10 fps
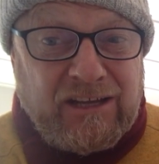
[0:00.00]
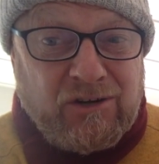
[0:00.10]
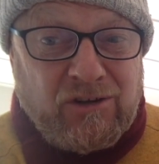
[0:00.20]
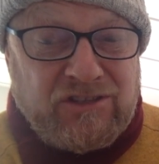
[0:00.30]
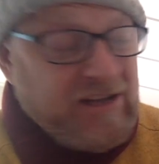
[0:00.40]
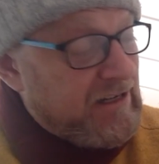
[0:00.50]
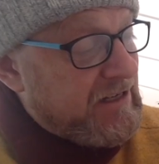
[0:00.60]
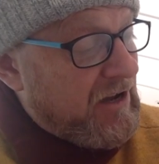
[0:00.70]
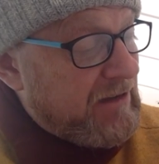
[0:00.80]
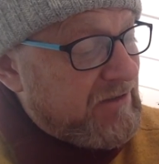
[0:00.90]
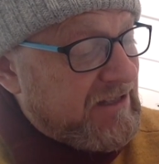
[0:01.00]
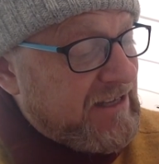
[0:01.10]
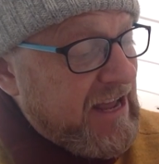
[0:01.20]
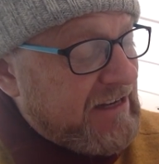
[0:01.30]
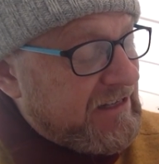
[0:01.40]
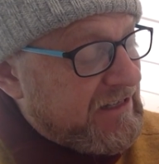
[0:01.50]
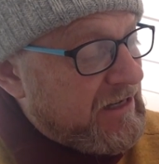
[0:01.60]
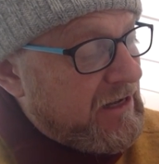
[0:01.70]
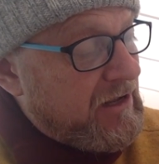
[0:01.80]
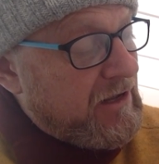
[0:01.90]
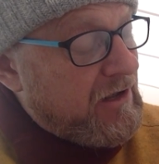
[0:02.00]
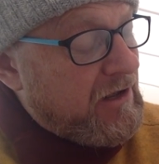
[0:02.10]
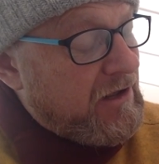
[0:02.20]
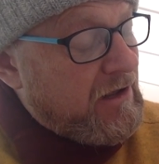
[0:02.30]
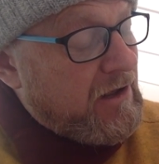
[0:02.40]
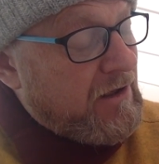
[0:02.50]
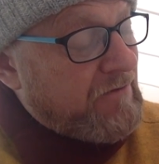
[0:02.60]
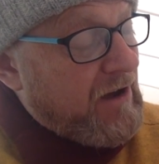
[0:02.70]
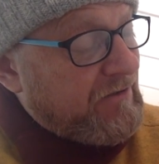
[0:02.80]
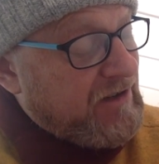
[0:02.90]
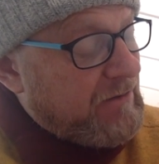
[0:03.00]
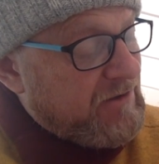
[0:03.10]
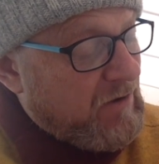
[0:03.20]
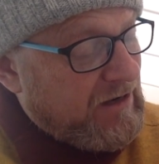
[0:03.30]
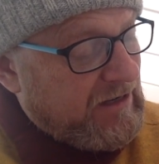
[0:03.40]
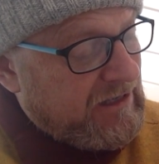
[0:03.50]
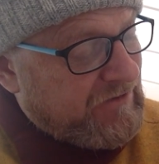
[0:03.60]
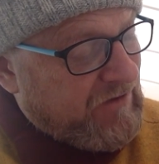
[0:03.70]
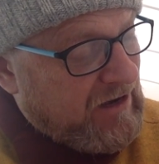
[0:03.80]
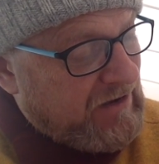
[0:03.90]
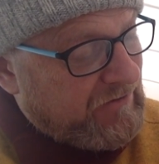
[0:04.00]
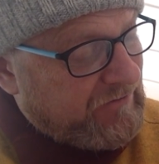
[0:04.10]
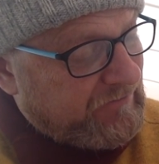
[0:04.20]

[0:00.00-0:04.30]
across and times the tens. 5 times 1 is 5.